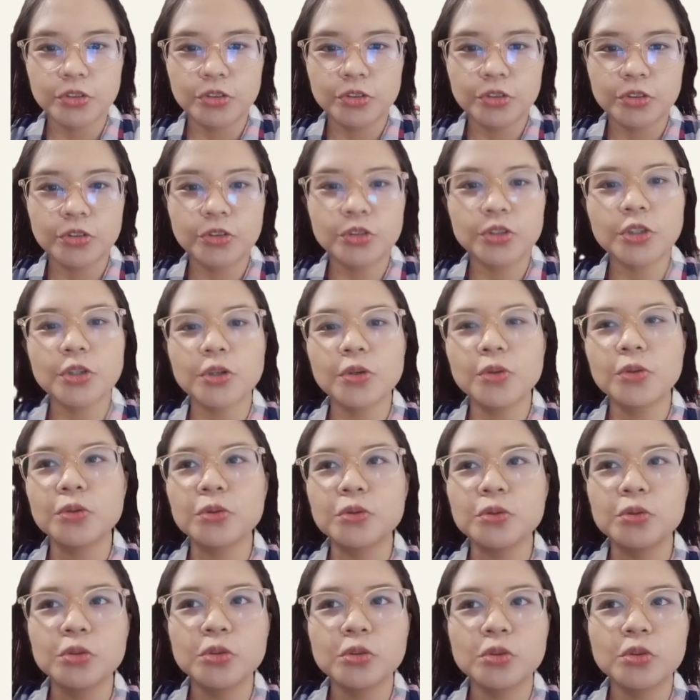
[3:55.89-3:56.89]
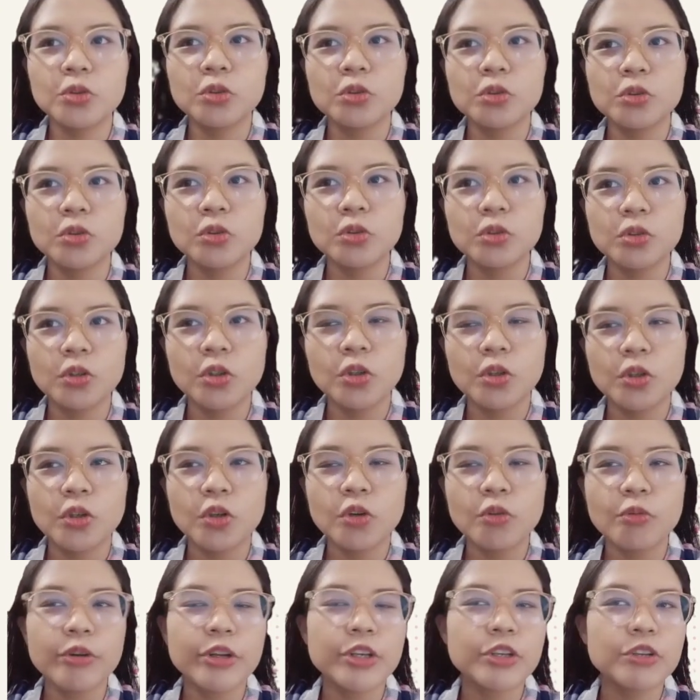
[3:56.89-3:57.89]
So,
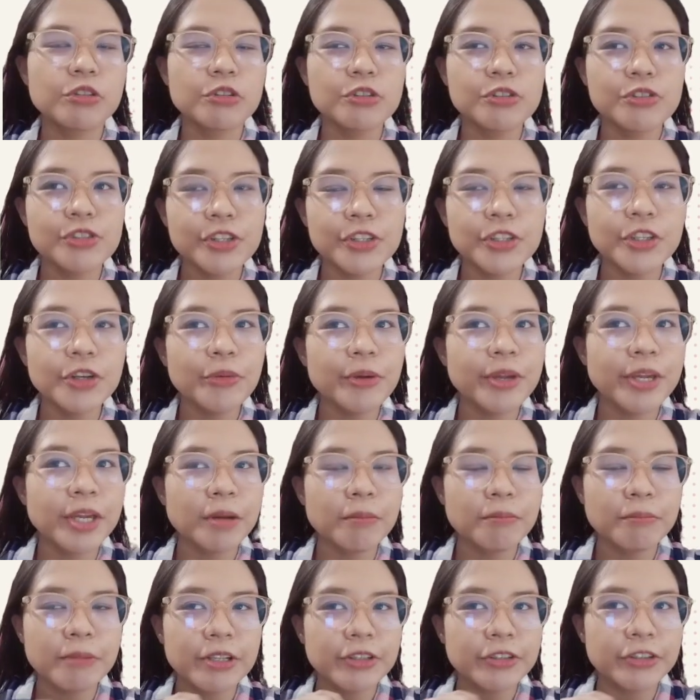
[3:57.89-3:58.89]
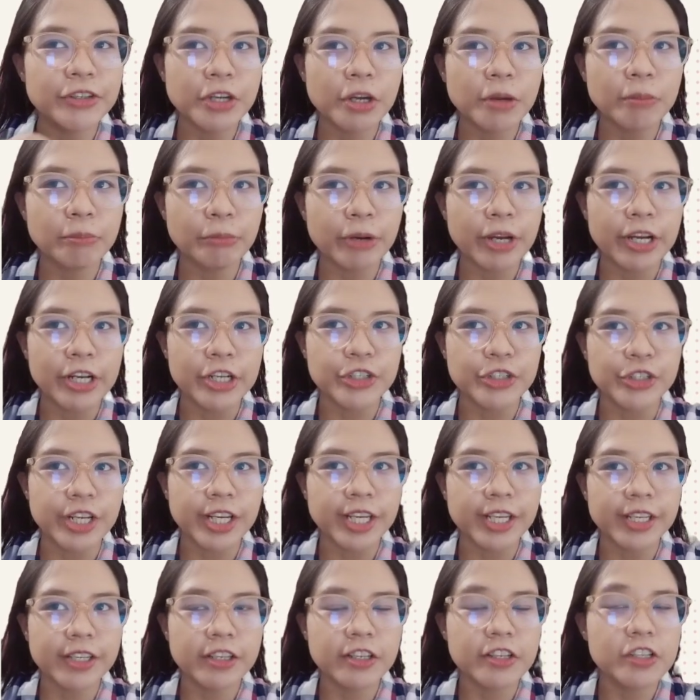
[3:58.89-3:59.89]
when considering and building a
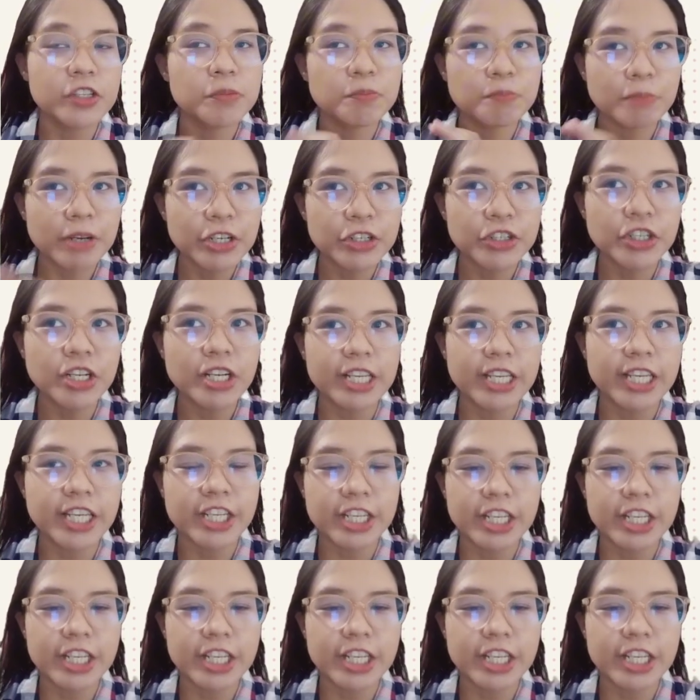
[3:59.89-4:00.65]
project, especially in